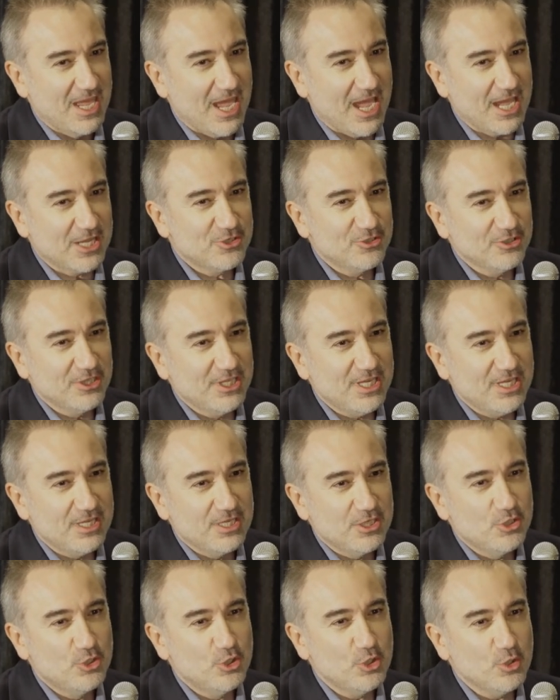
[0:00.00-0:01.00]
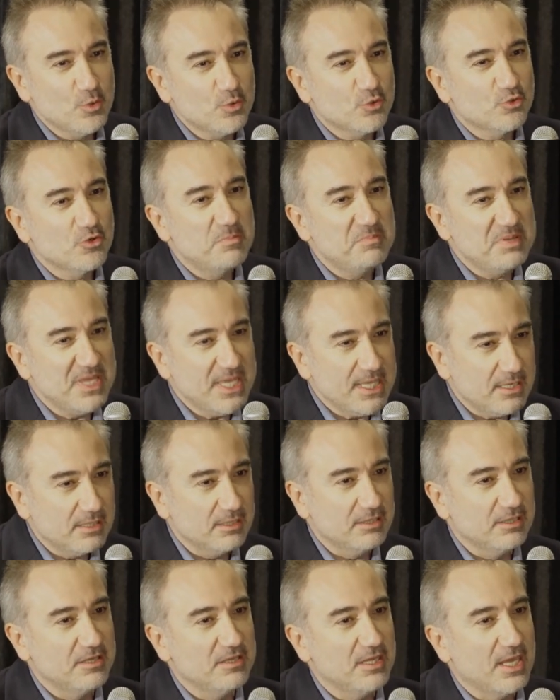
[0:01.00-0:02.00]
Actually, Jews
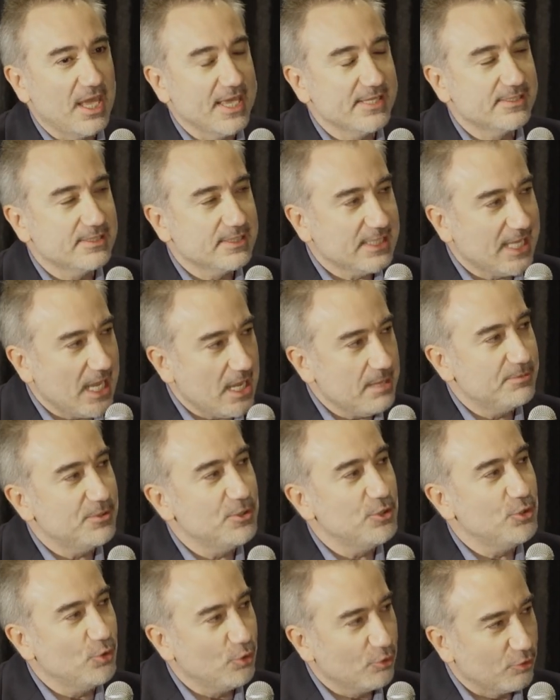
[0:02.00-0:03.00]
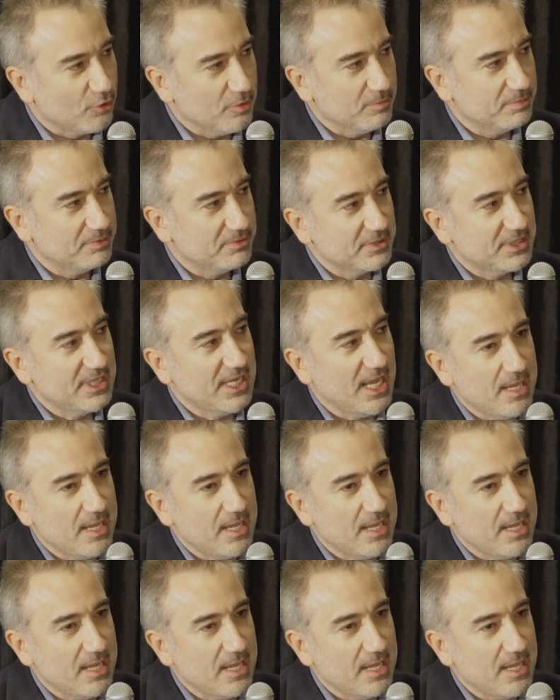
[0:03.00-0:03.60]
repeatedly escaped Europe,